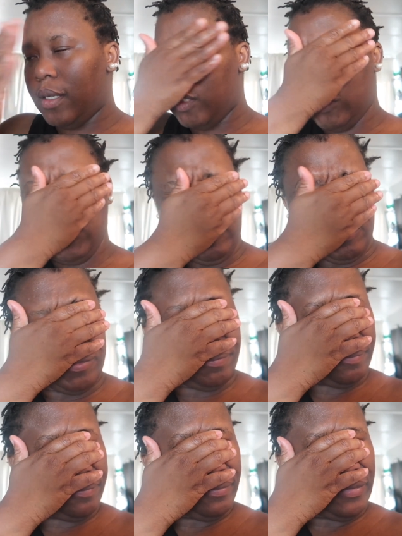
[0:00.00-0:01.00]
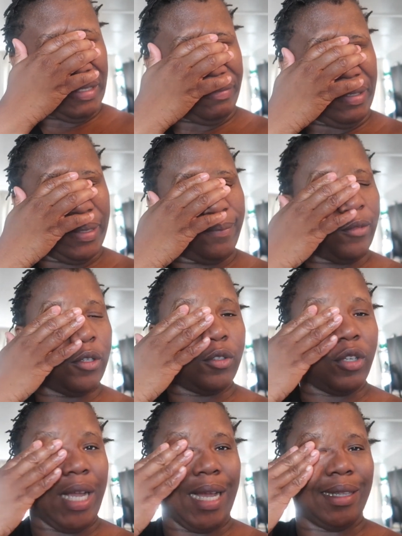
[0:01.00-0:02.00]
So I think I'm going
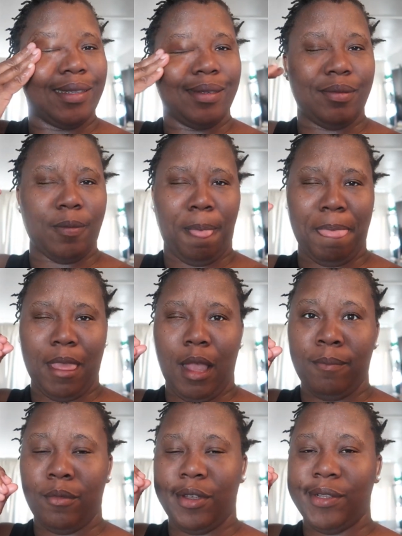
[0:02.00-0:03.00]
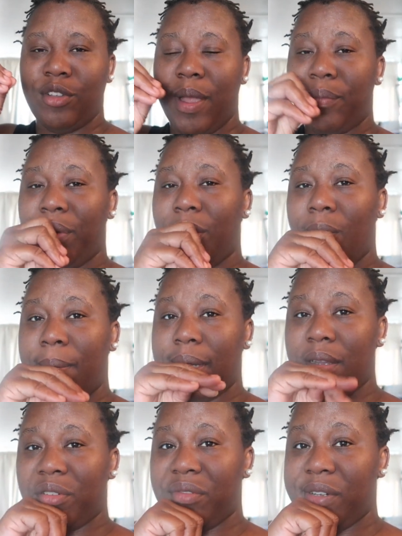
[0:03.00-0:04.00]
to go and bring all my
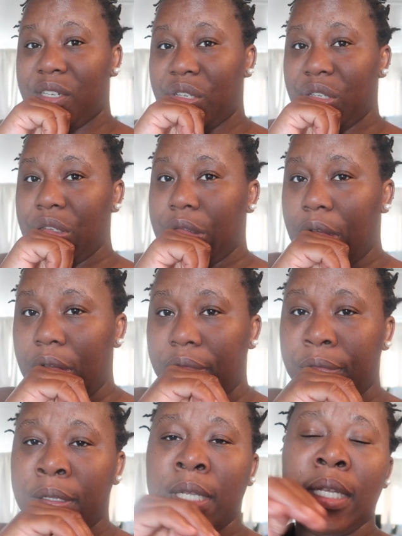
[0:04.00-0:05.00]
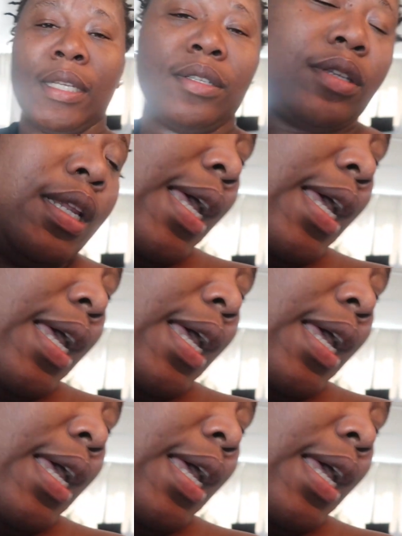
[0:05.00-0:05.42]
decoration stuff so